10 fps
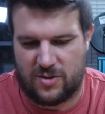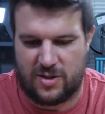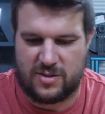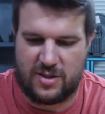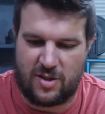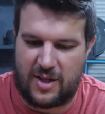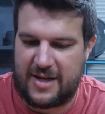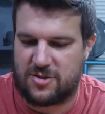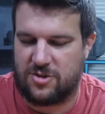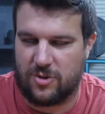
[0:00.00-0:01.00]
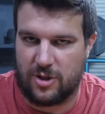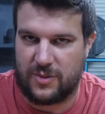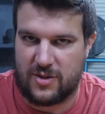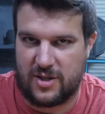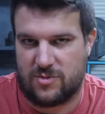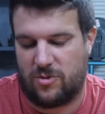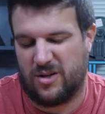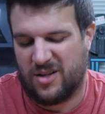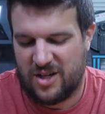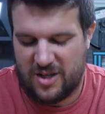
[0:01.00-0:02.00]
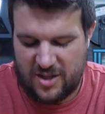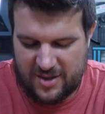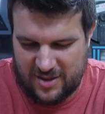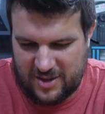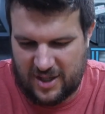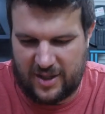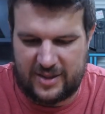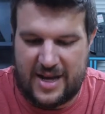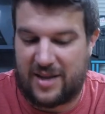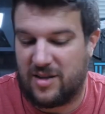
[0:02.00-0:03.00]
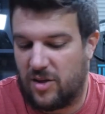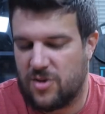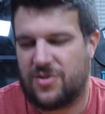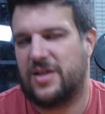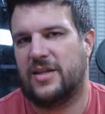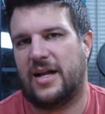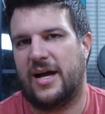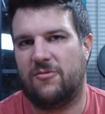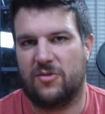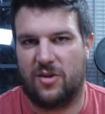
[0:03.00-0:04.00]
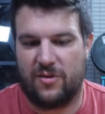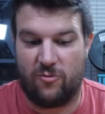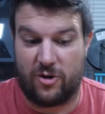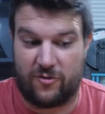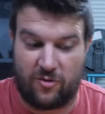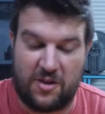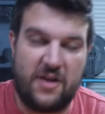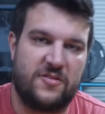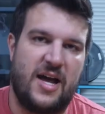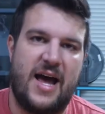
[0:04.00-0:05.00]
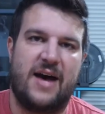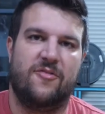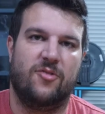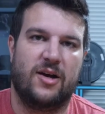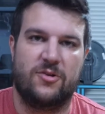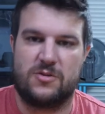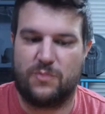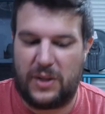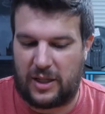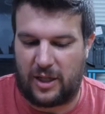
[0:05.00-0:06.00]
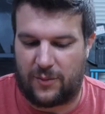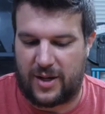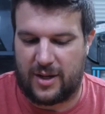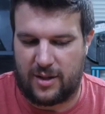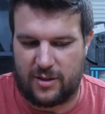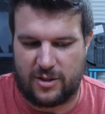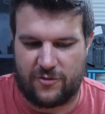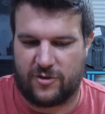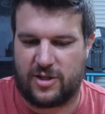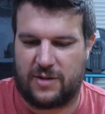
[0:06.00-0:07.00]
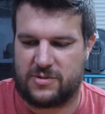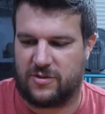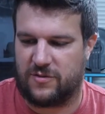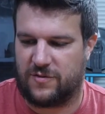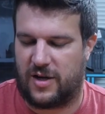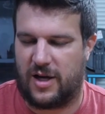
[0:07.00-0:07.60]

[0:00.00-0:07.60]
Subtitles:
with this, and the last 2 are going to be this one. Kind of like that. The other thing that I would have loved to have when I was picking out my different types of